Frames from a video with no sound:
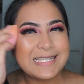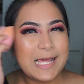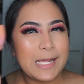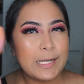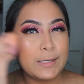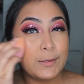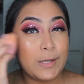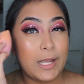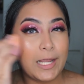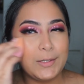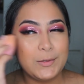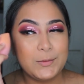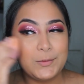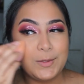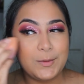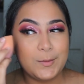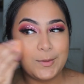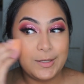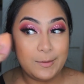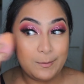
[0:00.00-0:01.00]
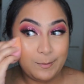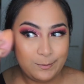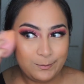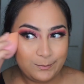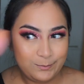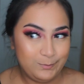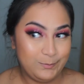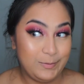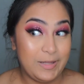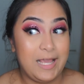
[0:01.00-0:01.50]
Like, I know you want to
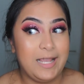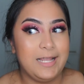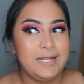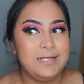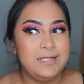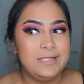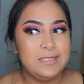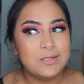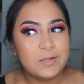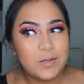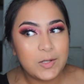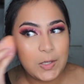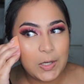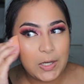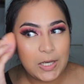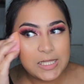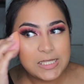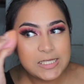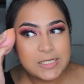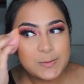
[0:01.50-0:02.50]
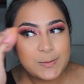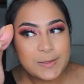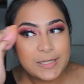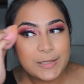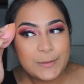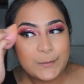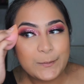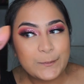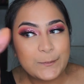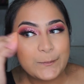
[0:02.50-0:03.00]
blind to the gods, but
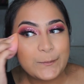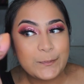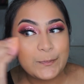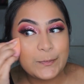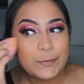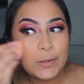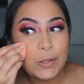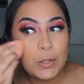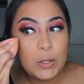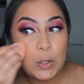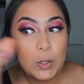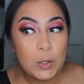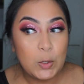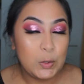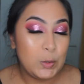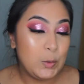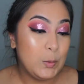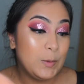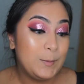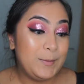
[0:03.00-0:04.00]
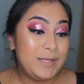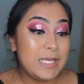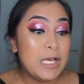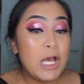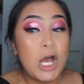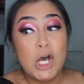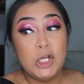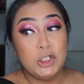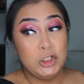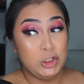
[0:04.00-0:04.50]
do a bit
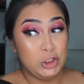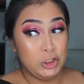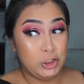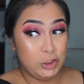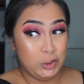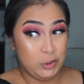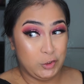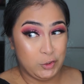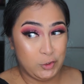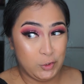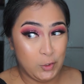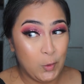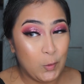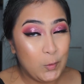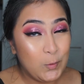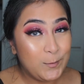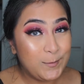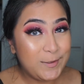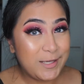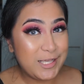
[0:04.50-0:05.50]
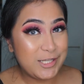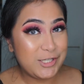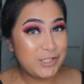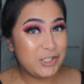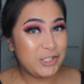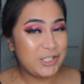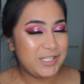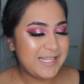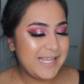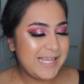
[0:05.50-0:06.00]
so much,
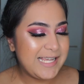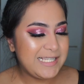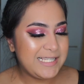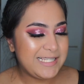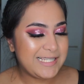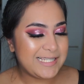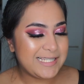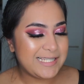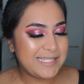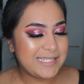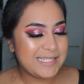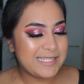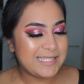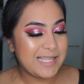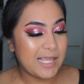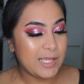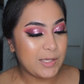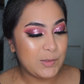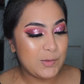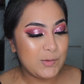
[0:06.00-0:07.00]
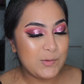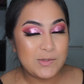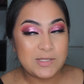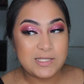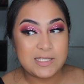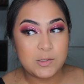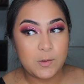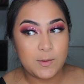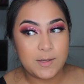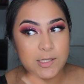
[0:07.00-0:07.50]
sis. Thank you
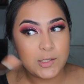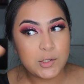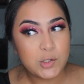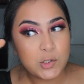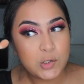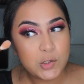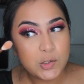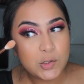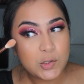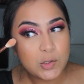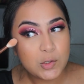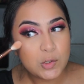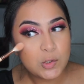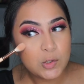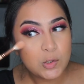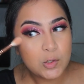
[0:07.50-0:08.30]
so much.